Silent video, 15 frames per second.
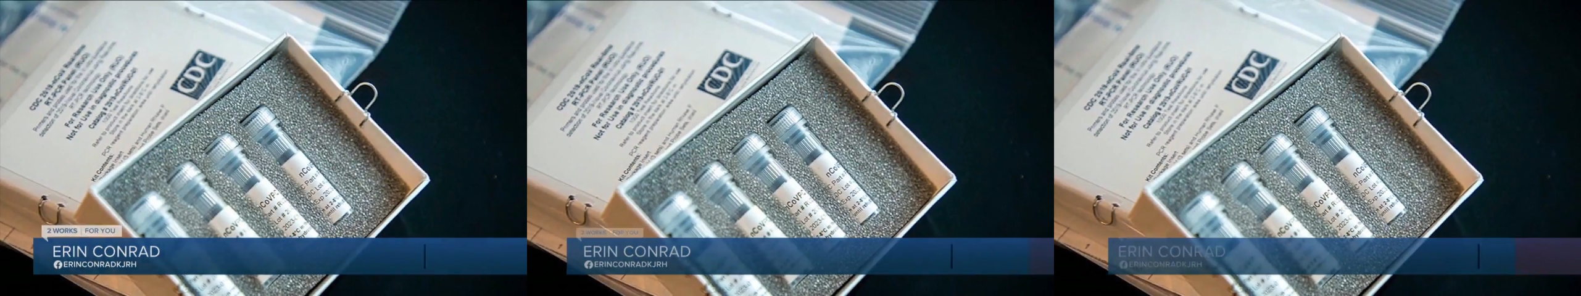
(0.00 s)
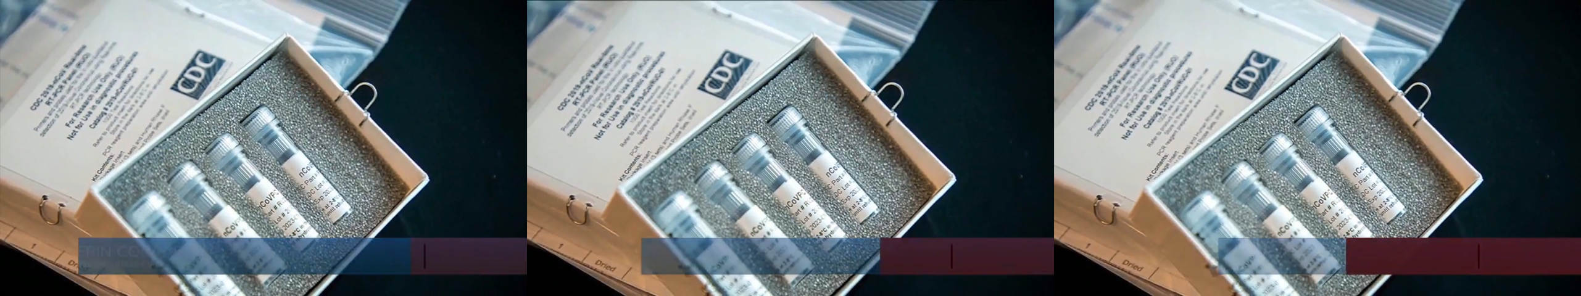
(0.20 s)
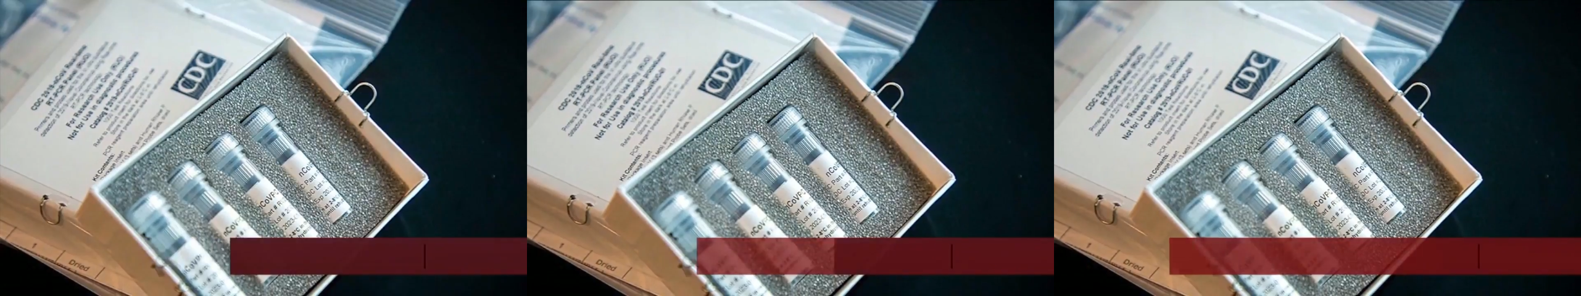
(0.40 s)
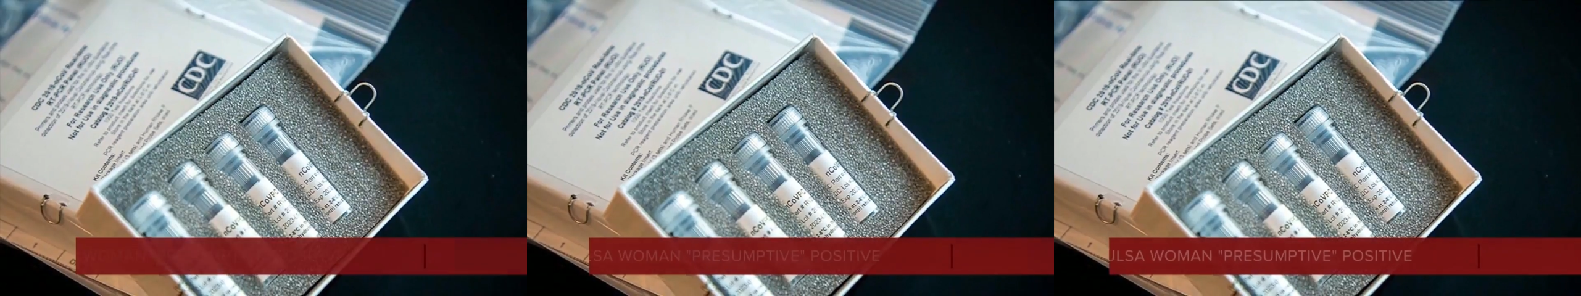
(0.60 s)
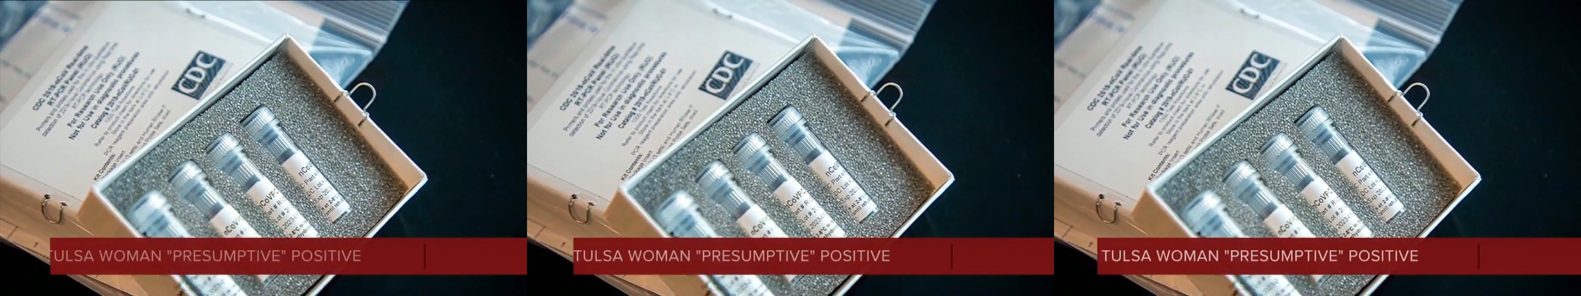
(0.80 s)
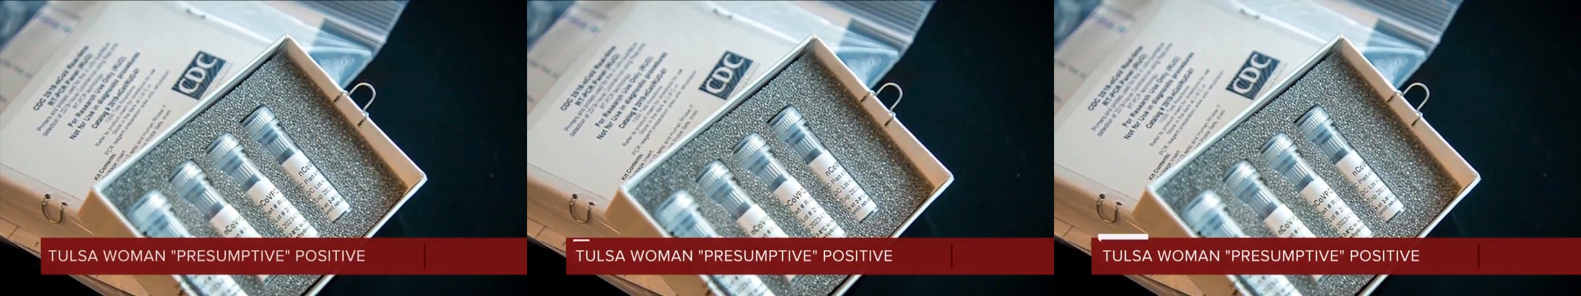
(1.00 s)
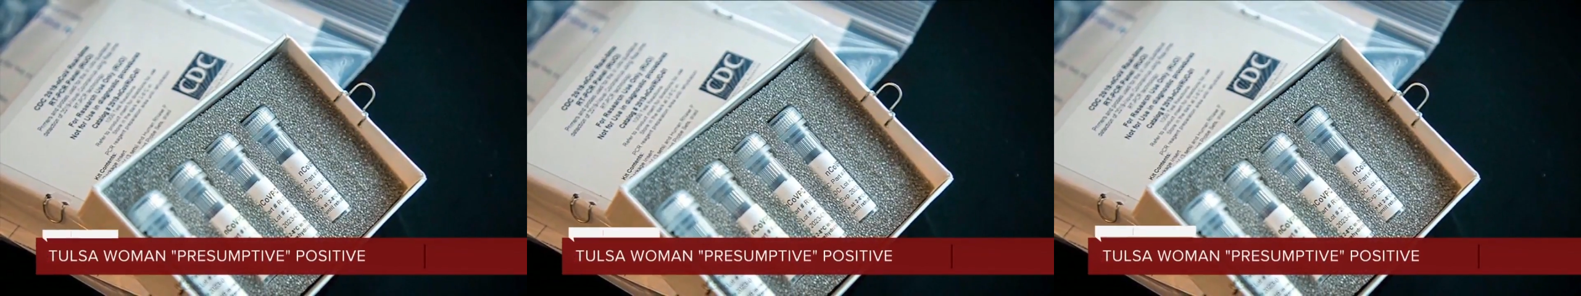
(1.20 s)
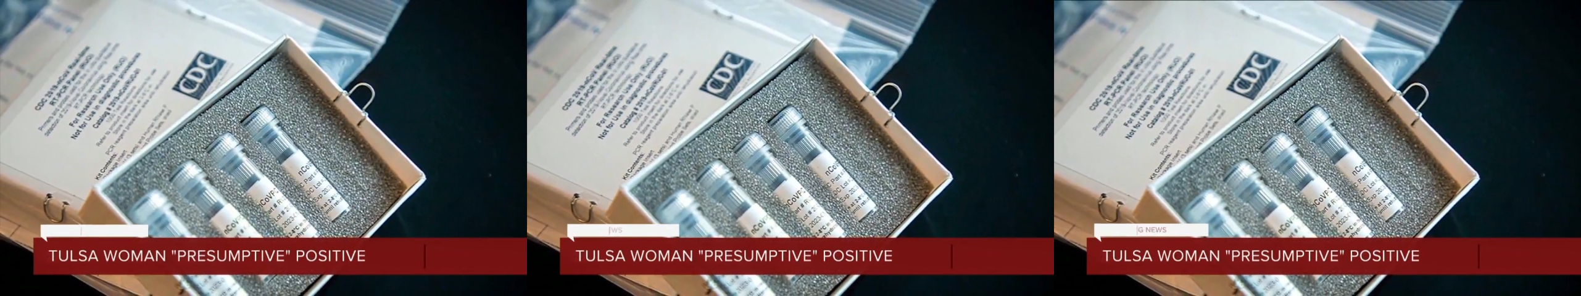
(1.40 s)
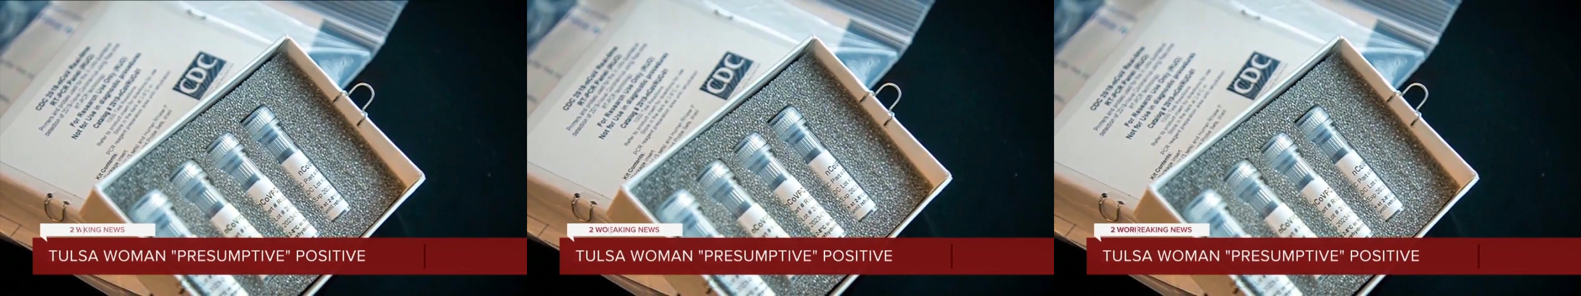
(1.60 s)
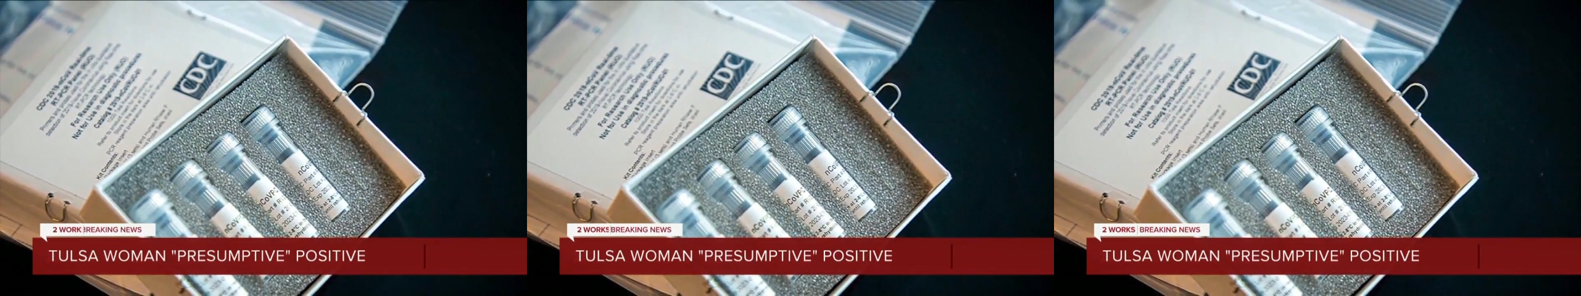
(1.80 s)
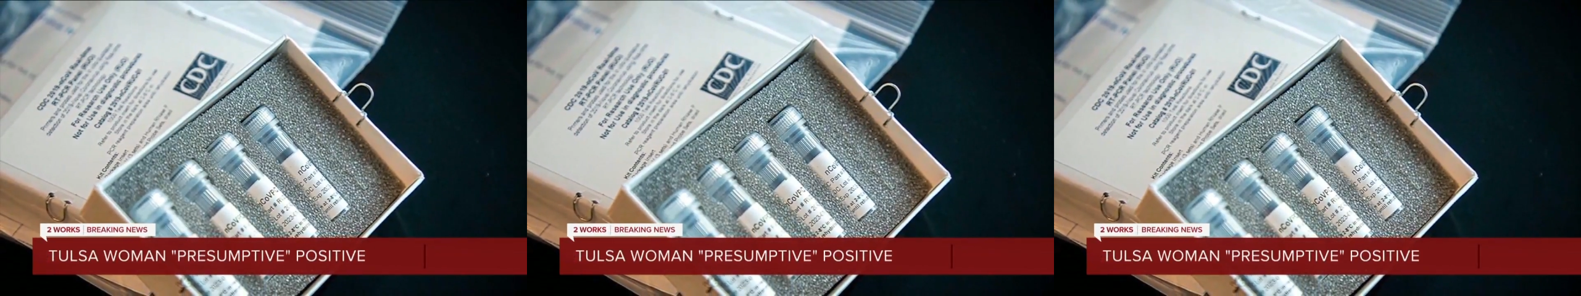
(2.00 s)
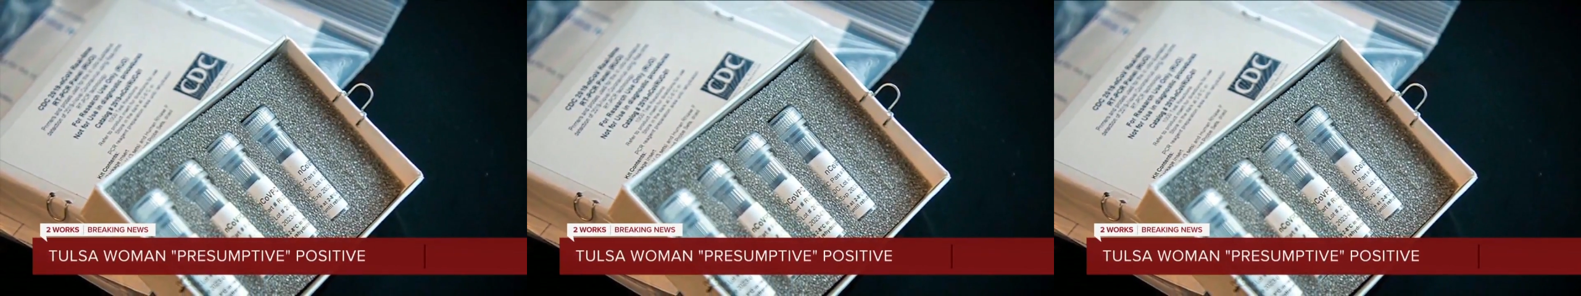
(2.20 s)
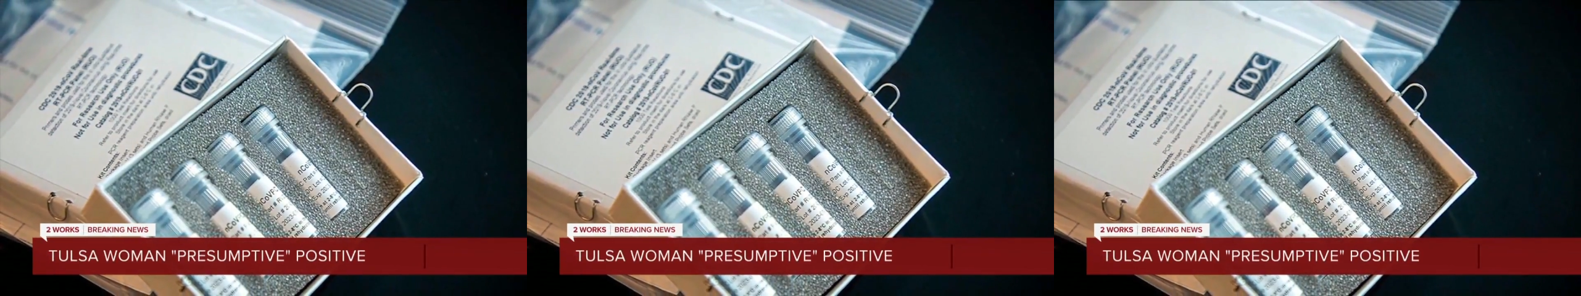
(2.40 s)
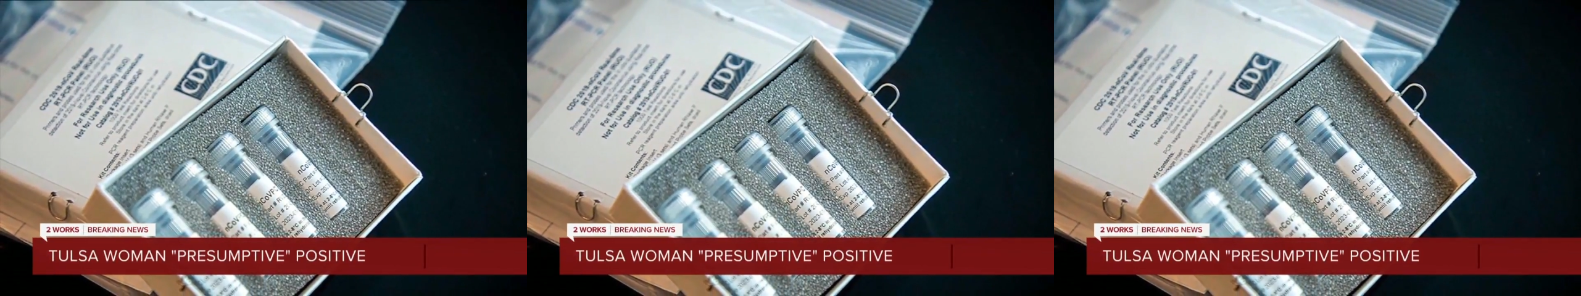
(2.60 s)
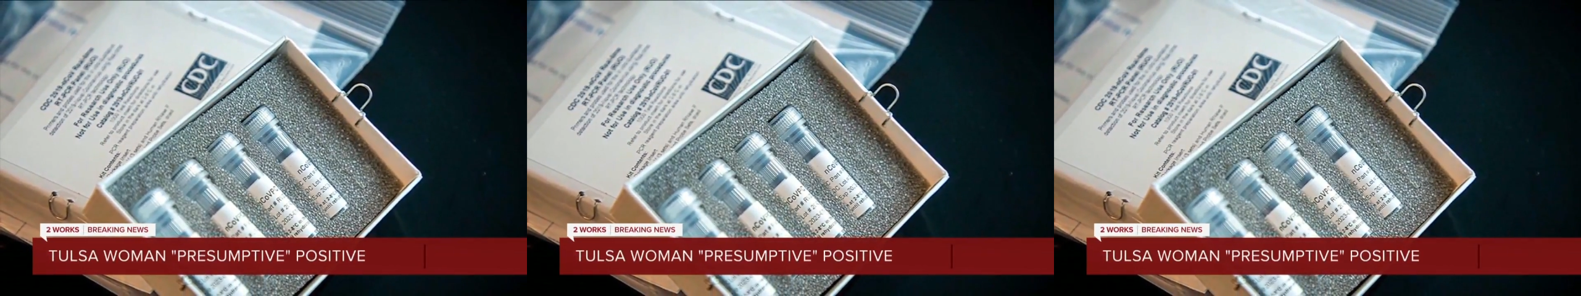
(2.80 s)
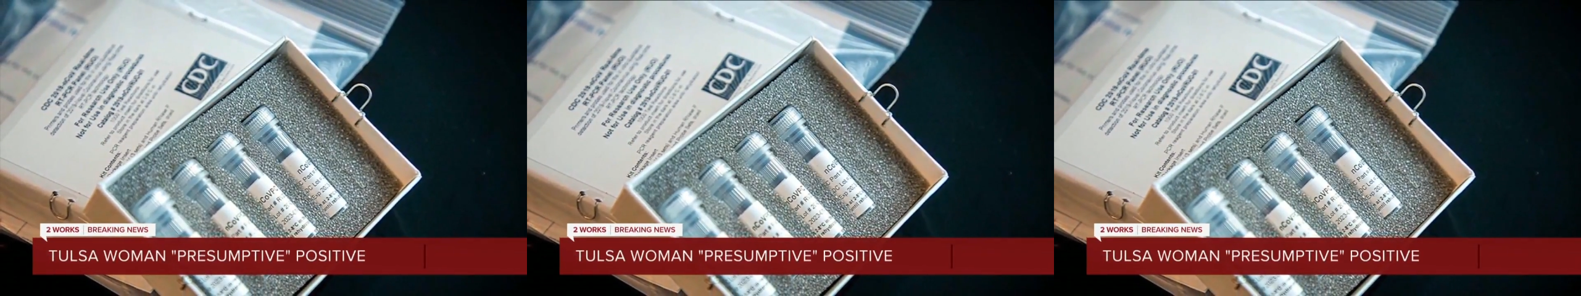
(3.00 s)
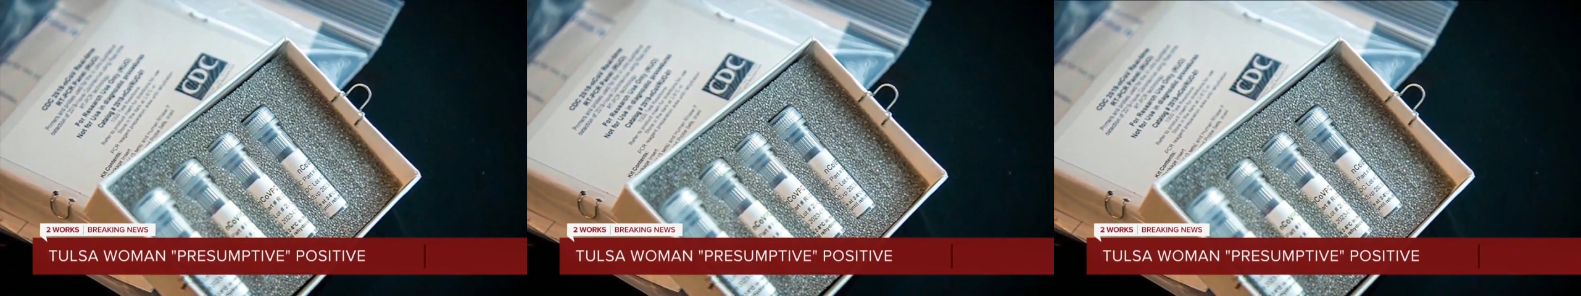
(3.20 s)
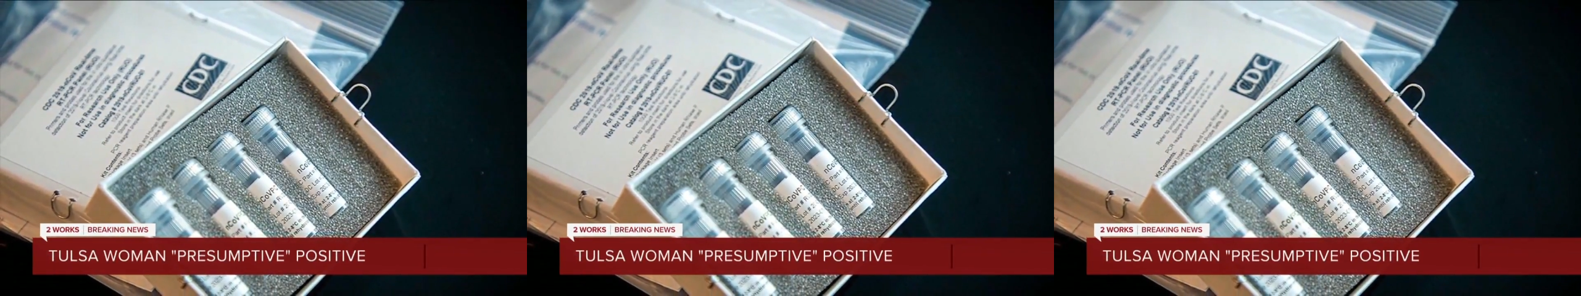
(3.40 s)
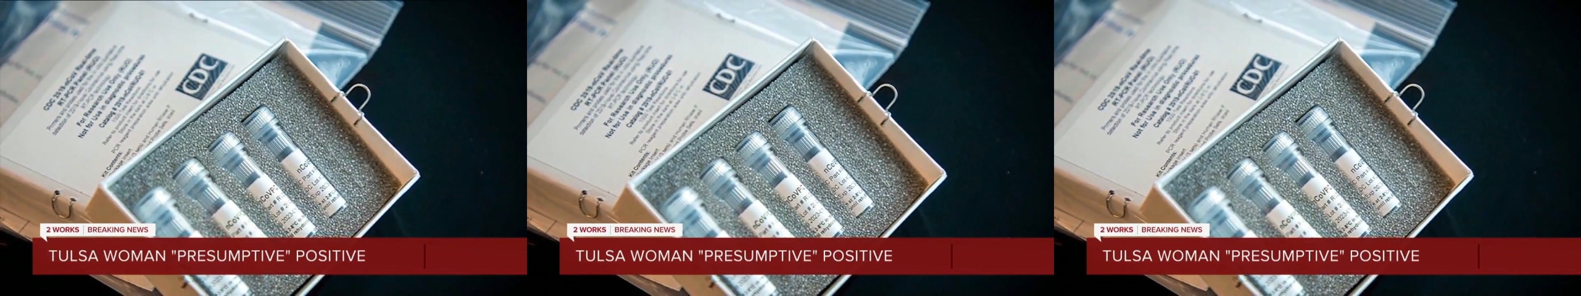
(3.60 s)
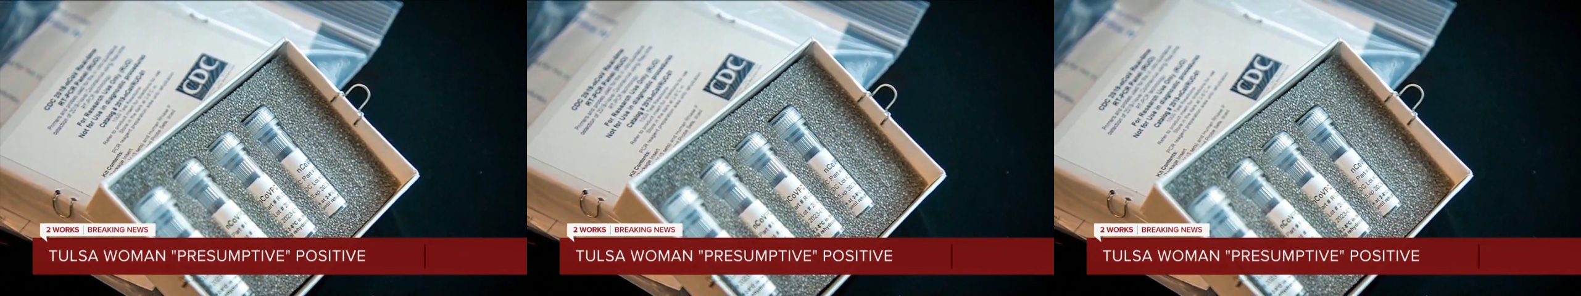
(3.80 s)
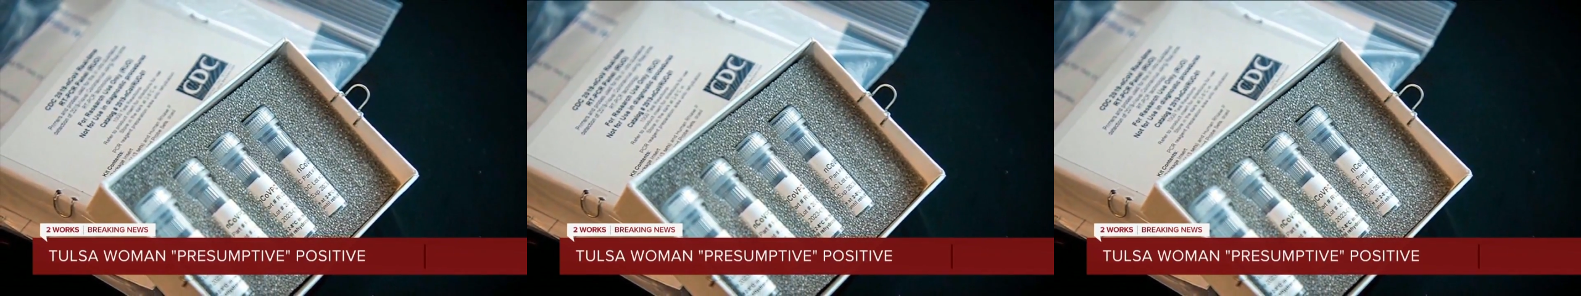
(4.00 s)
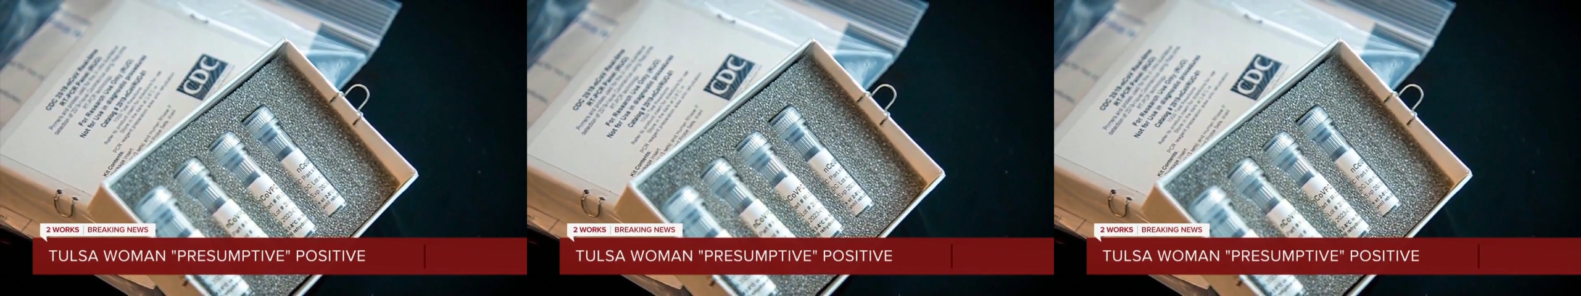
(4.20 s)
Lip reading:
(no speaker visible)